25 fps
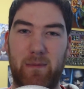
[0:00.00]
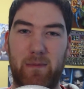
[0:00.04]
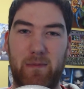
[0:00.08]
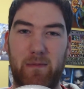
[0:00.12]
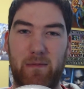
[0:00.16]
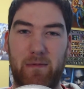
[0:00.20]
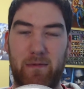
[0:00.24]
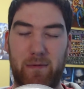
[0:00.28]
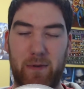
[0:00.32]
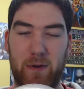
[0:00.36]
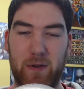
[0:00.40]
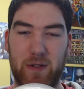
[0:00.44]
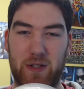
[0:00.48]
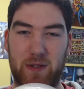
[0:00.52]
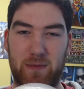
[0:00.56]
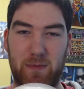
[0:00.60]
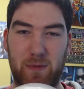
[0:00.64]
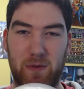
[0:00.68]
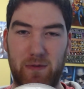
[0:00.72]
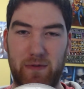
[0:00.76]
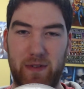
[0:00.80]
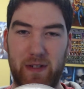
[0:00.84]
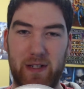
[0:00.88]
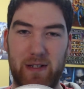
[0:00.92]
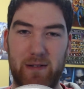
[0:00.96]
first
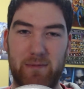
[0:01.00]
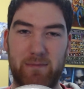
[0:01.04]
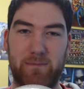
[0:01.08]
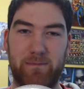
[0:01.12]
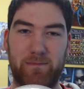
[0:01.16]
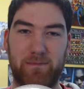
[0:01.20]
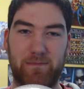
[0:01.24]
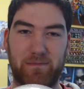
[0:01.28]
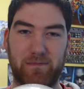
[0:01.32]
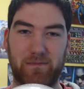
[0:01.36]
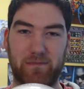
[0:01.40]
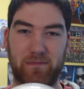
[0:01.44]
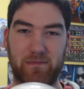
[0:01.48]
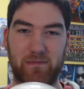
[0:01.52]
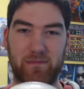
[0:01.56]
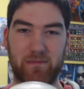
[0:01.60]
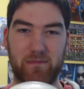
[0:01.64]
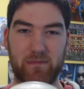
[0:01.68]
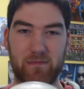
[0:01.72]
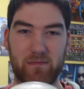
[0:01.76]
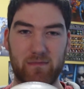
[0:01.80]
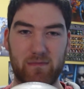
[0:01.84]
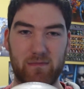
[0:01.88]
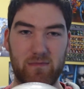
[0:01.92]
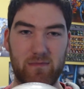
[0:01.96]
movie,
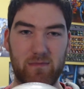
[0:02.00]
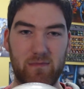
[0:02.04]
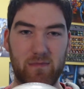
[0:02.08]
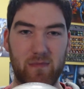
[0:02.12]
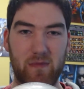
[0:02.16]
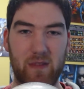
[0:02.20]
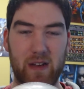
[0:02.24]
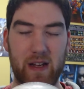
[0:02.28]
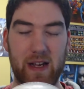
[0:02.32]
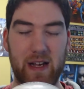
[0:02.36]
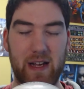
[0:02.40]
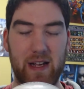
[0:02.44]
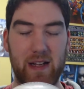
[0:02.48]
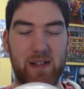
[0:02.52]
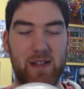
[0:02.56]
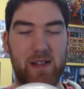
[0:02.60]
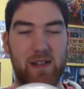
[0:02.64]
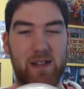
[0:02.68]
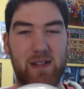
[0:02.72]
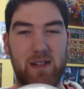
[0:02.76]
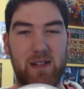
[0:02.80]
and